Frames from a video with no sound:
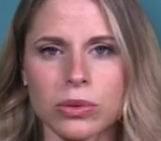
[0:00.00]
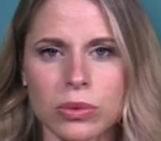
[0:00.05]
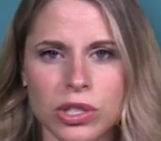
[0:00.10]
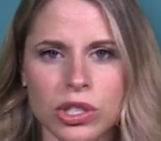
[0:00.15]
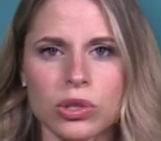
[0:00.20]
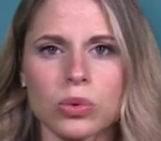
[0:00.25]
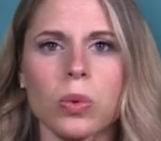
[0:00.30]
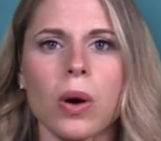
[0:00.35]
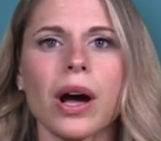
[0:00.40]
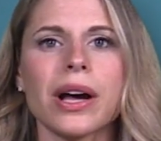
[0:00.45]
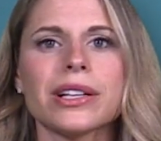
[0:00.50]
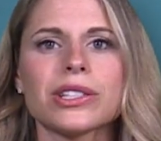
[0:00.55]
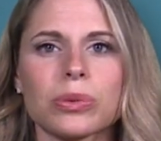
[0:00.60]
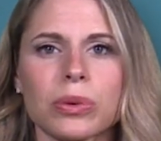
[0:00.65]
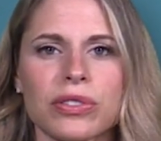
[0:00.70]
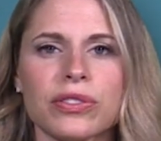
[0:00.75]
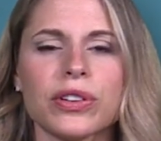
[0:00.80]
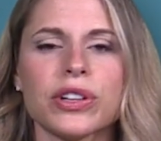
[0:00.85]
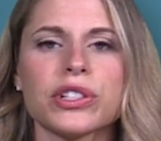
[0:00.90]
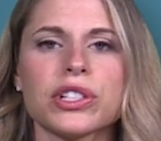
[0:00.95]
which is why it's
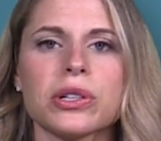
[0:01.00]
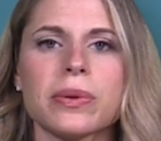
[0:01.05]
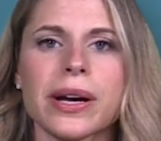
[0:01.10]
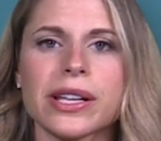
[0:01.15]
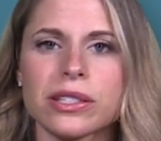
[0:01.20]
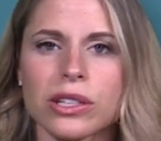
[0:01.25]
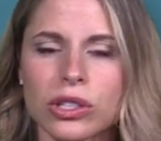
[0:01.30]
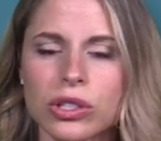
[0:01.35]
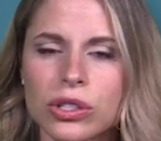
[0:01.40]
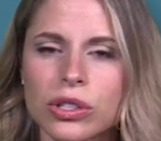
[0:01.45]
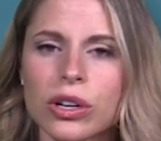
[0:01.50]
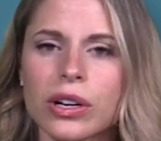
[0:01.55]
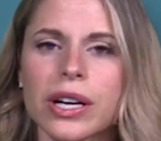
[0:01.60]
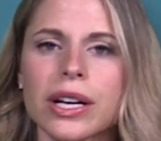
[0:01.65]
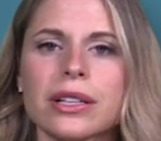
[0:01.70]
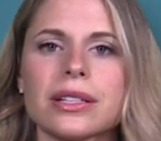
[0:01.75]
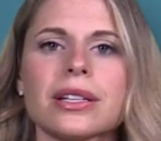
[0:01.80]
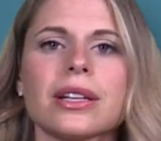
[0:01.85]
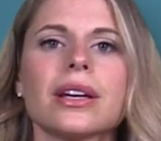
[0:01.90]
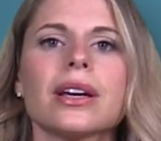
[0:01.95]
referred to as a
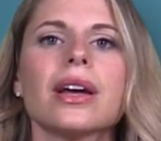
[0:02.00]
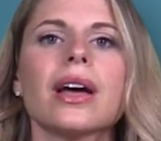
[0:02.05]
circuit,